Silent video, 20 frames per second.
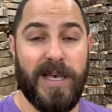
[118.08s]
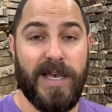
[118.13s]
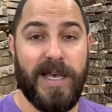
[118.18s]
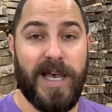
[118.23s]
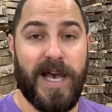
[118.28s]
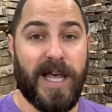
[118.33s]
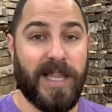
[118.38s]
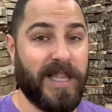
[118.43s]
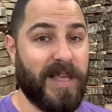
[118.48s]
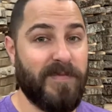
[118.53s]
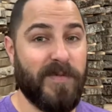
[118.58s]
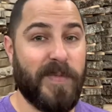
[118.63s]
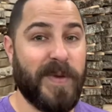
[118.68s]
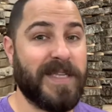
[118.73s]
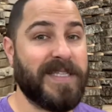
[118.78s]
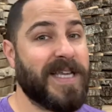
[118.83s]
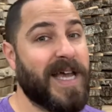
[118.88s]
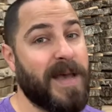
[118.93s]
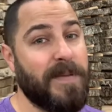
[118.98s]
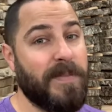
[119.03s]
I love you
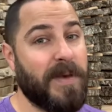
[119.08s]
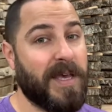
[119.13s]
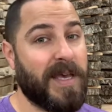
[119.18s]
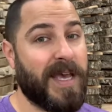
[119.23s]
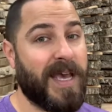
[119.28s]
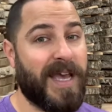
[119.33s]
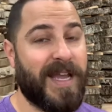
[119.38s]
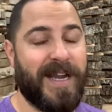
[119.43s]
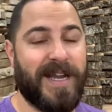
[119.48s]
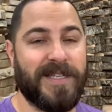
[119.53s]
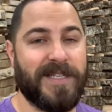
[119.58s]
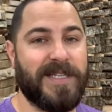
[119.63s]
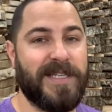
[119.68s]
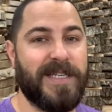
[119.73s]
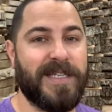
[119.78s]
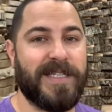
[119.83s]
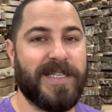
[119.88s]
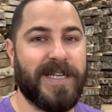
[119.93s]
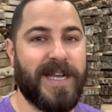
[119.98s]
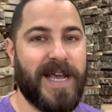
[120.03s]
big time, and I'll see
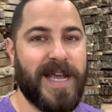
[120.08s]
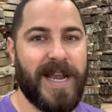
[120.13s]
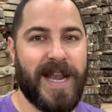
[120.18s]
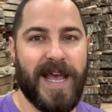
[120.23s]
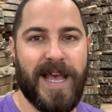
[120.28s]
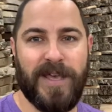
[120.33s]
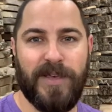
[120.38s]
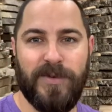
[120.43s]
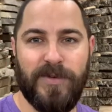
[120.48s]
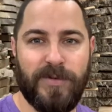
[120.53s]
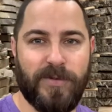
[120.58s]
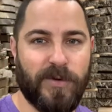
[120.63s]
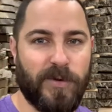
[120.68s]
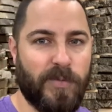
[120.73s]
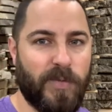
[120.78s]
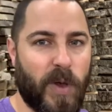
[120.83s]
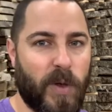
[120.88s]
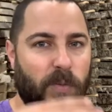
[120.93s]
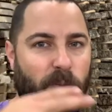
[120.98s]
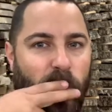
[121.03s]
you tonight at Youth
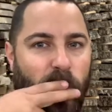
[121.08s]
Group.